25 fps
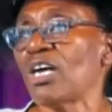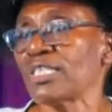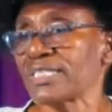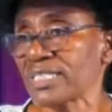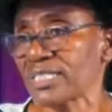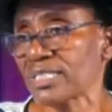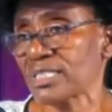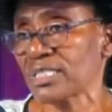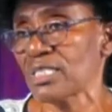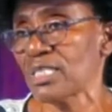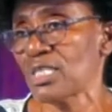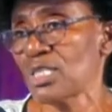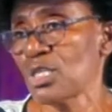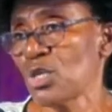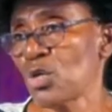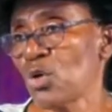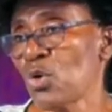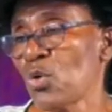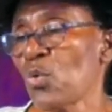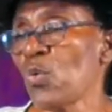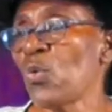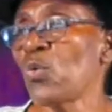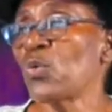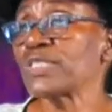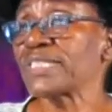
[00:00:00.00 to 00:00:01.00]
us
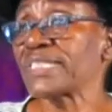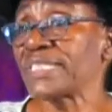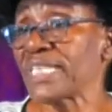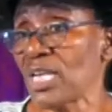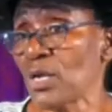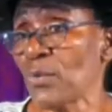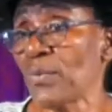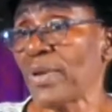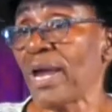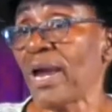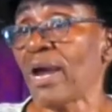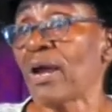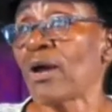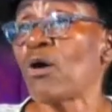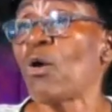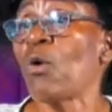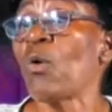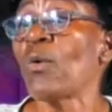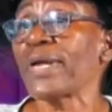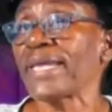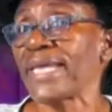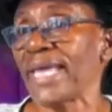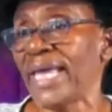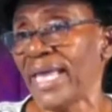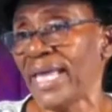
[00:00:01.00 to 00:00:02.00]
who say we are
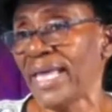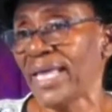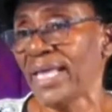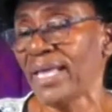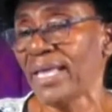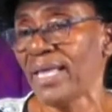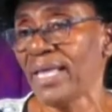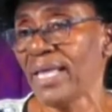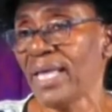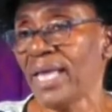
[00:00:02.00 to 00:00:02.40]
okay.